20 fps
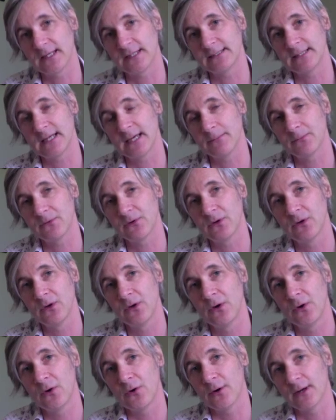attempt
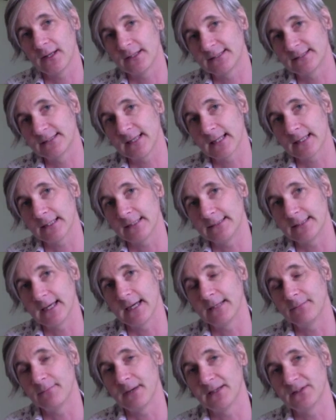or had sadly
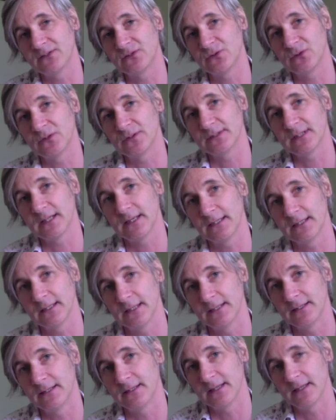died by suicide
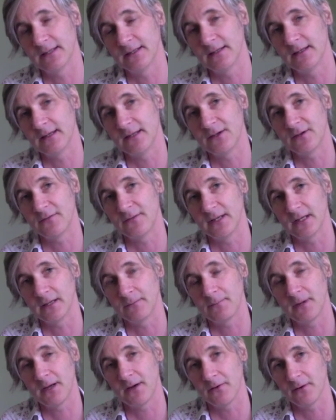in the, in the intervening
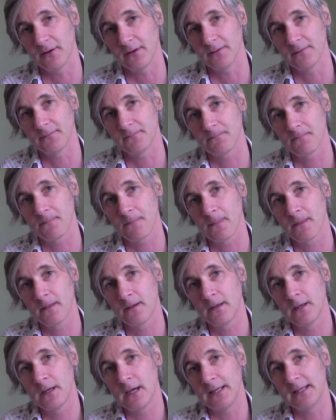period.
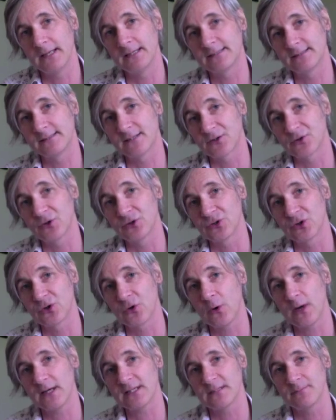And this is a crucial
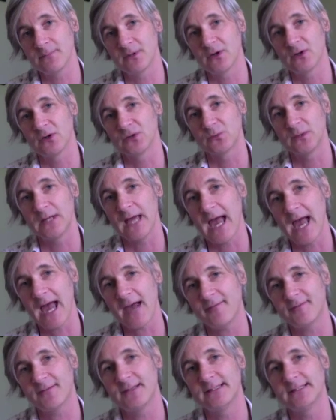question because we
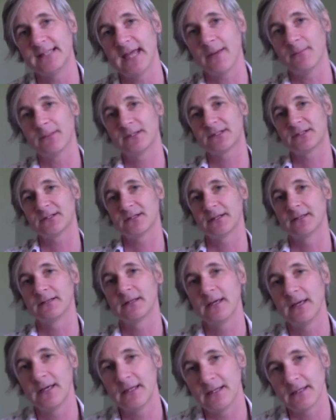have to demonstrate
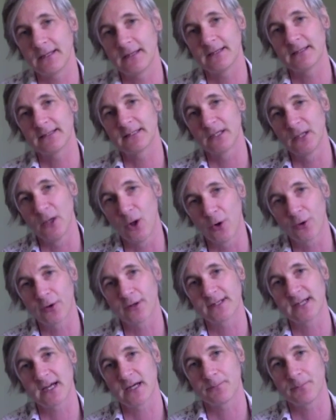that it has longer
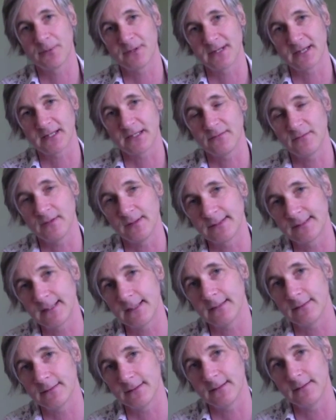term predictive
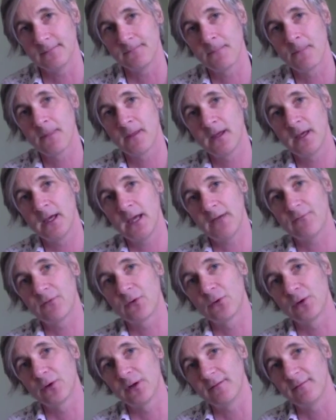utility if we're
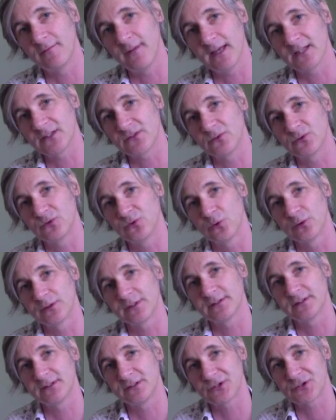going to invest
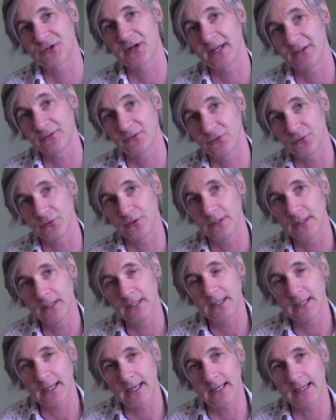resources in trying to
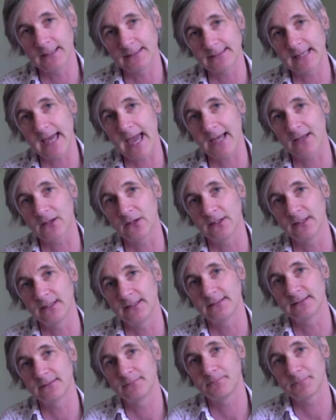uh, tackle
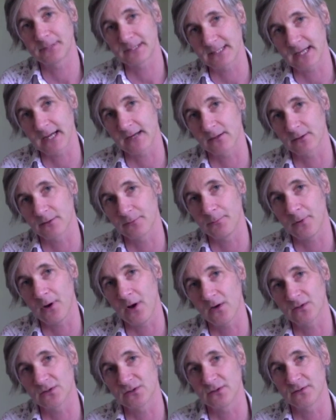these particular
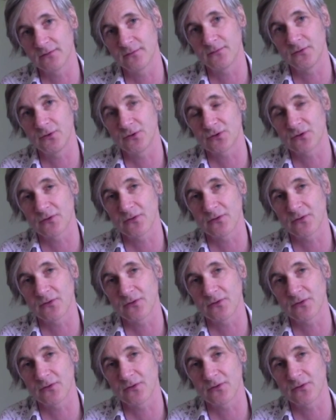positive future